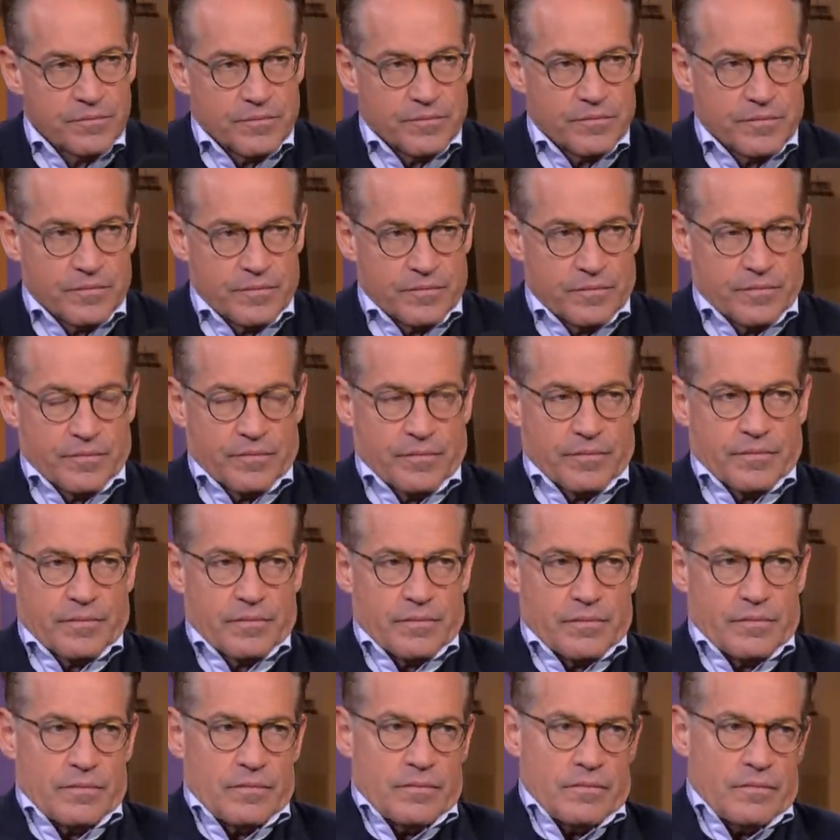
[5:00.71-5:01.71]
Well, that goes to
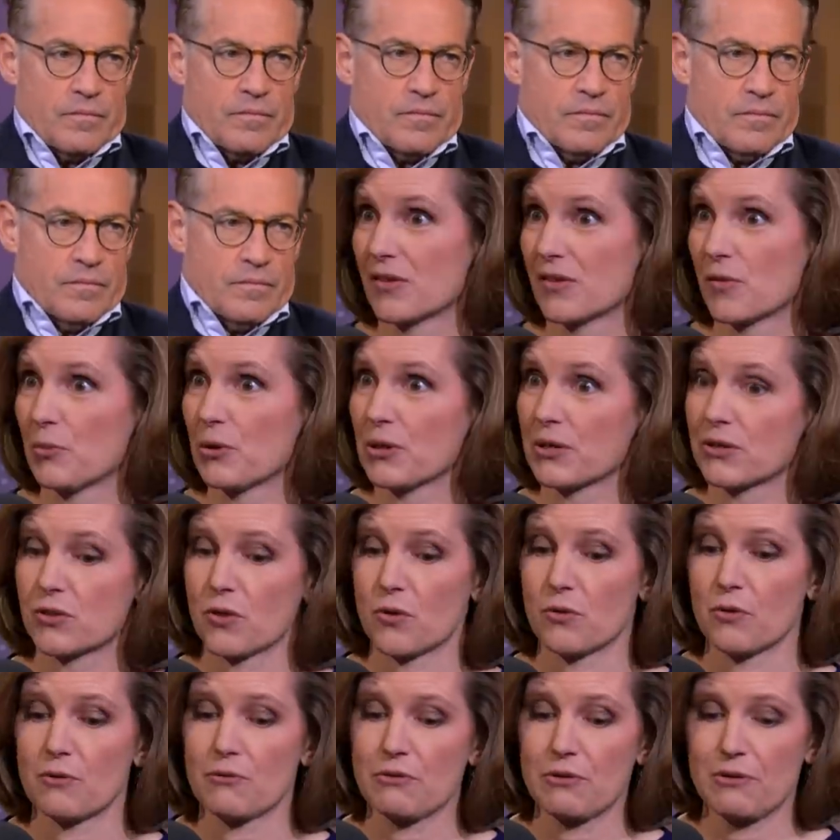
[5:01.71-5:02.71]
the second of the book.
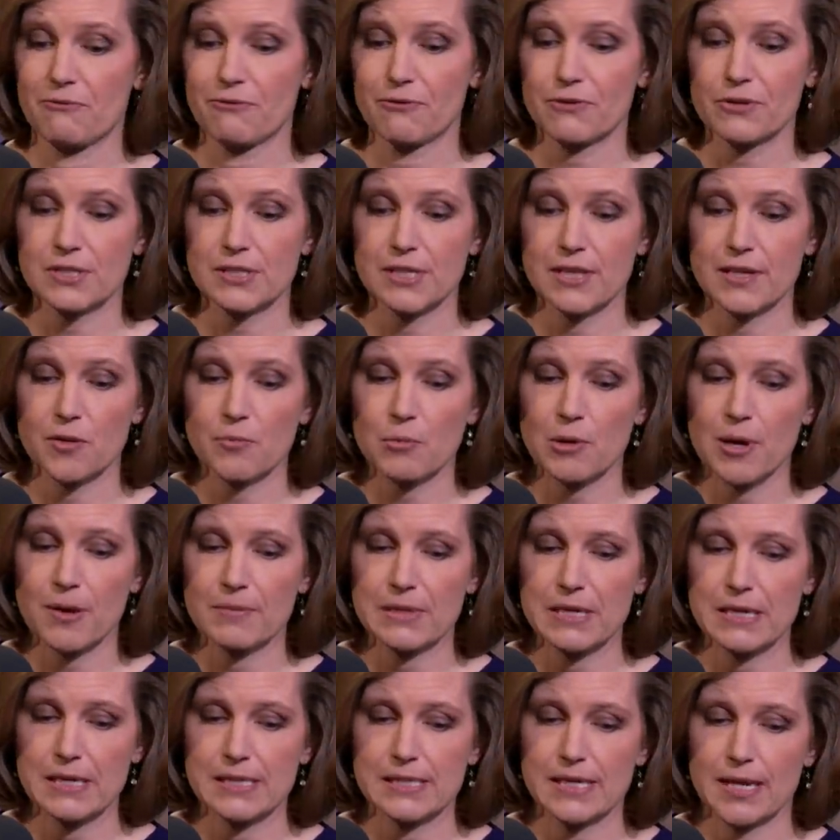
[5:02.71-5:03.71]
So the first thing that brought
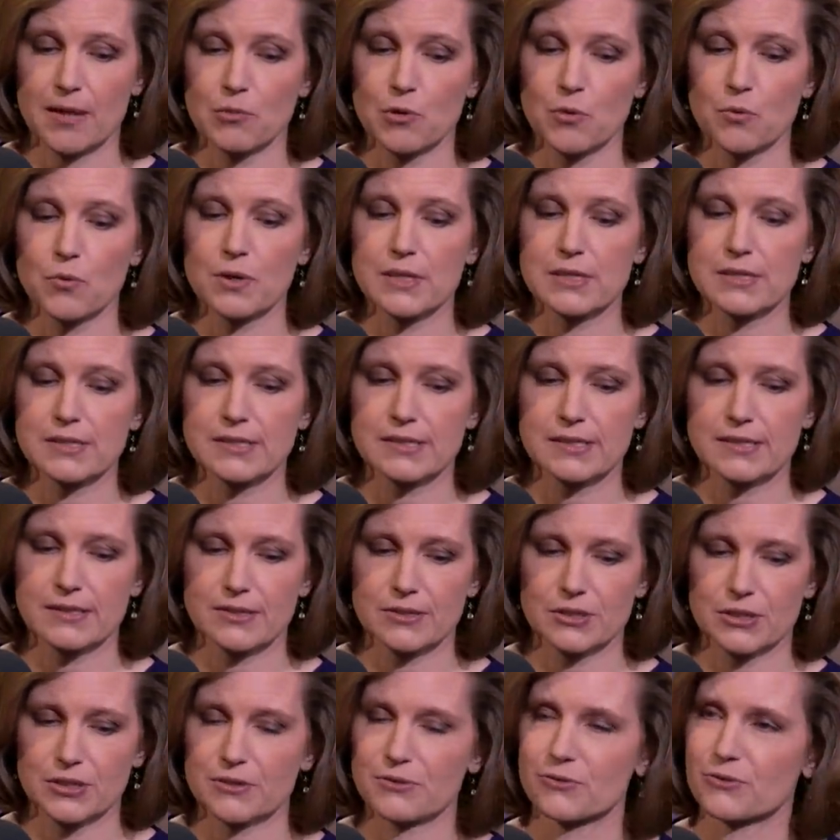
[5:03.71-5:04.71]
me to the table was
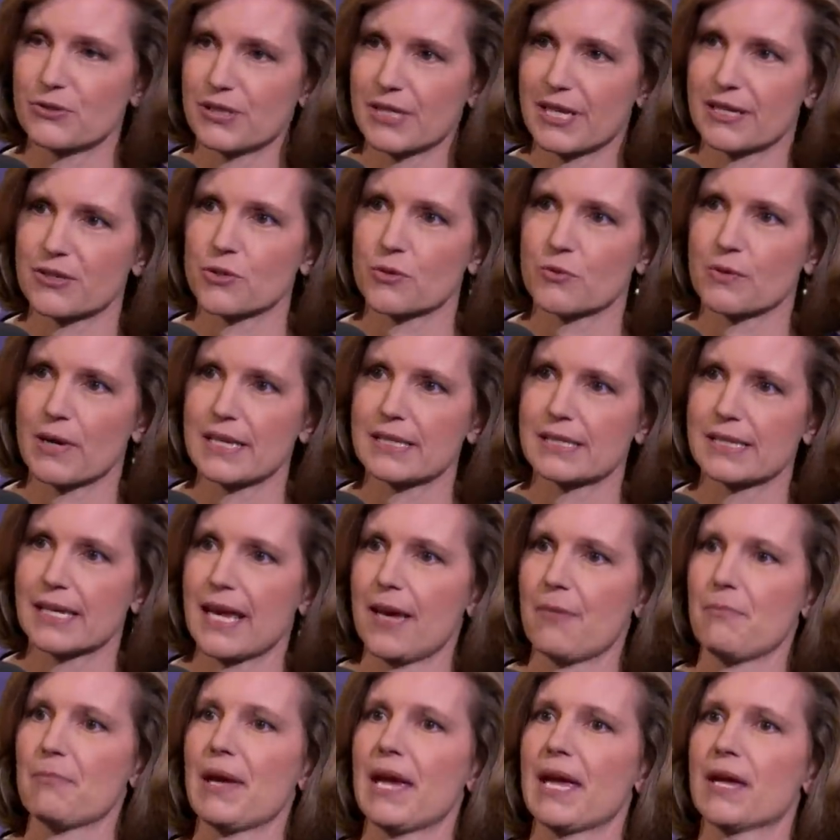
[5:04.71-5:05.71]
the Children's Sexual Rights
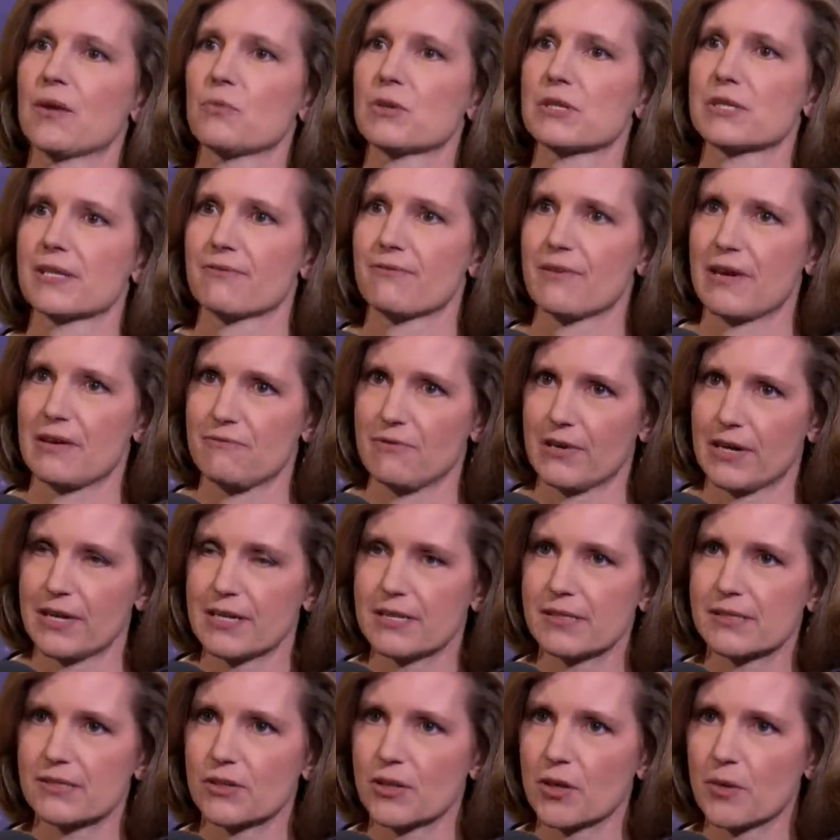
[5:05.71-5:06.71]
Campaign, which I found
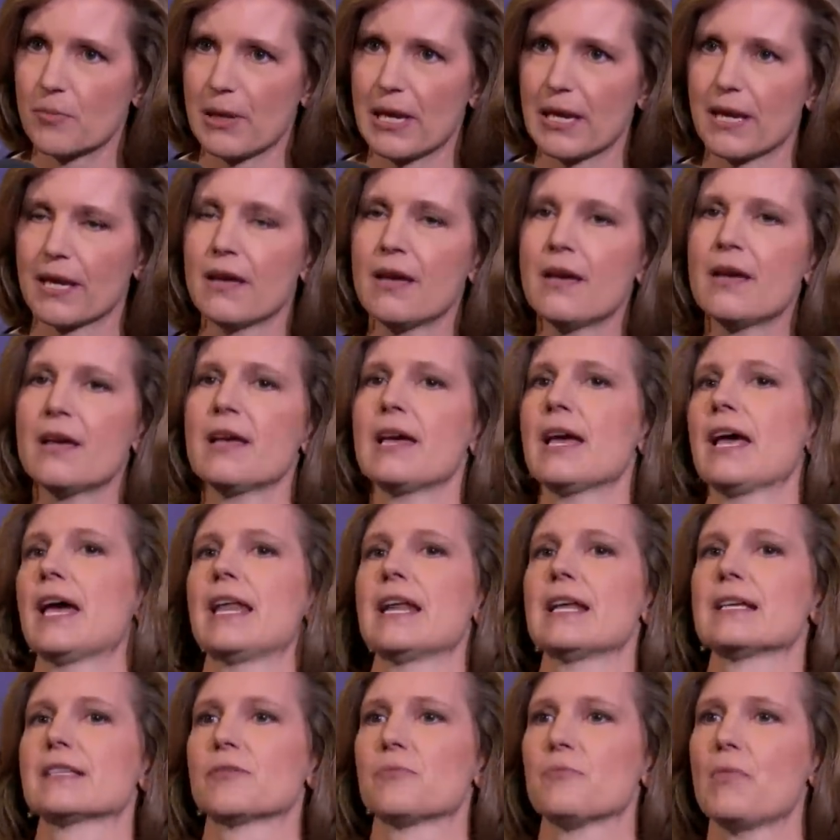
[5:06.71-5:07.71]
very disturbing.
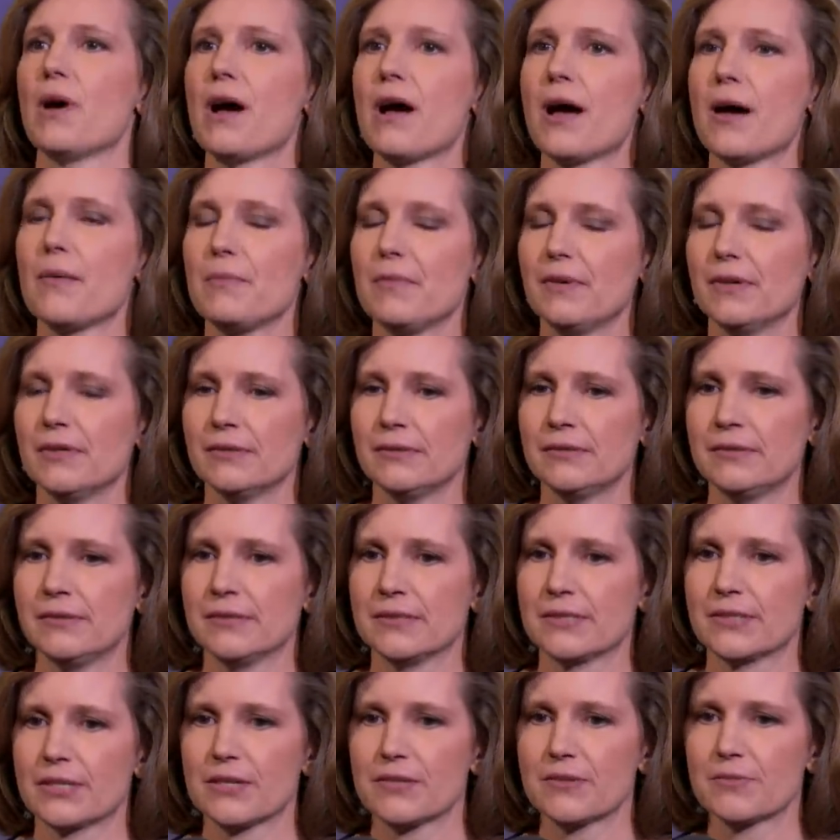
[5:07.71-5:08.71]
And as a mom,
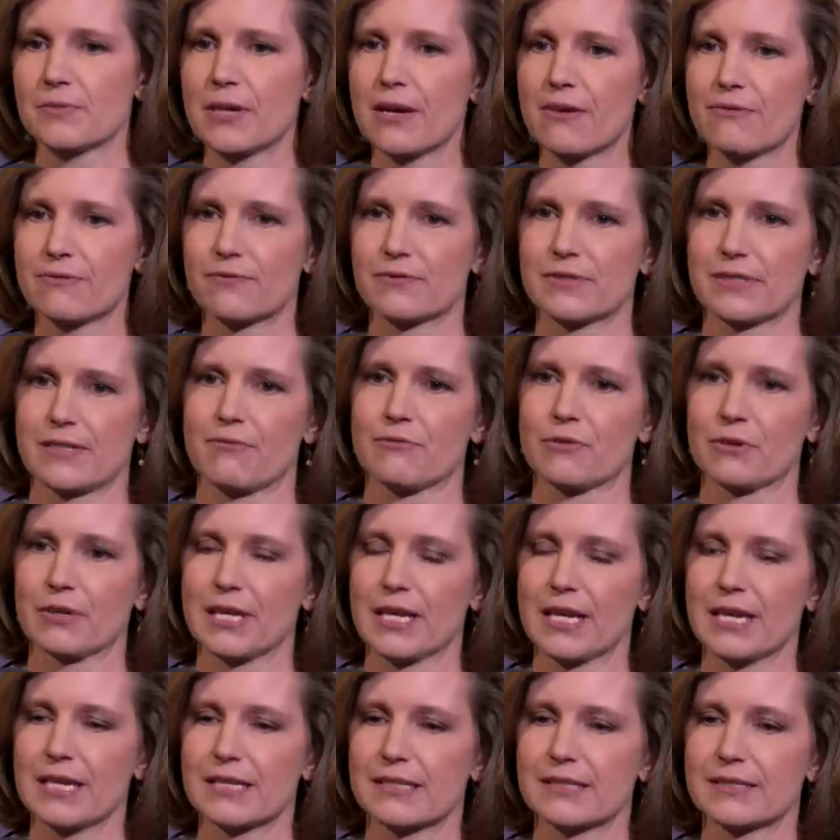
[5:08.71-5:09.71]
excuse me, of several
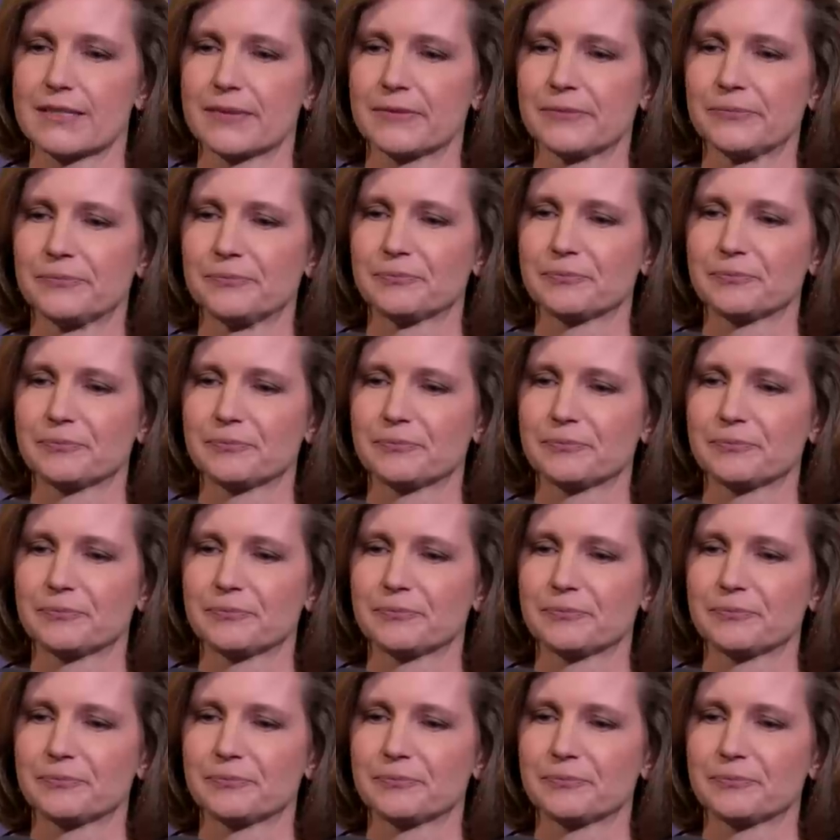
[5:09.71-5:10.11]
kids,